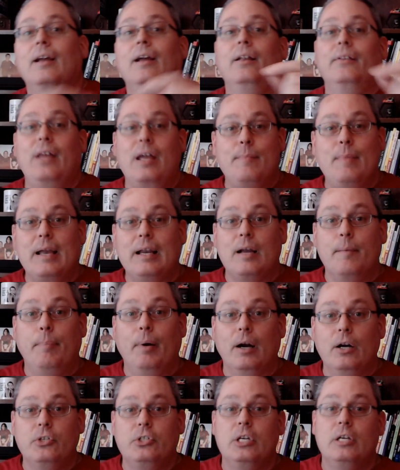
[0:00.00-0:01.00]
They make a
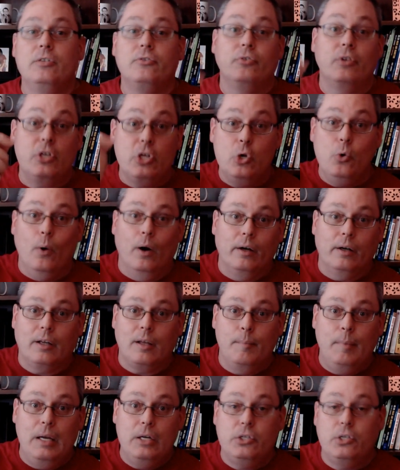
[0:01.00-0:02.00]
purchase, you earn a
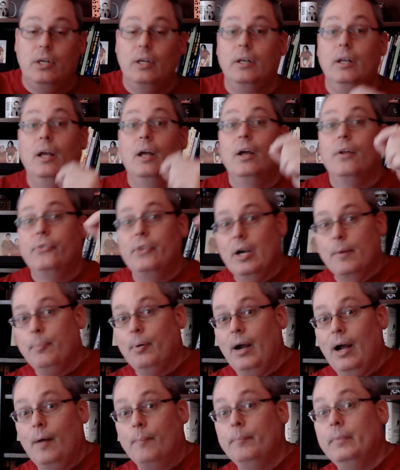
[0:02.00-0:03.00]
commission, their
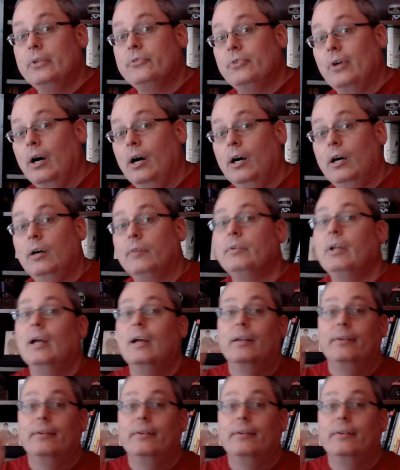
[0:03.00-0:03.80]
problem is solved.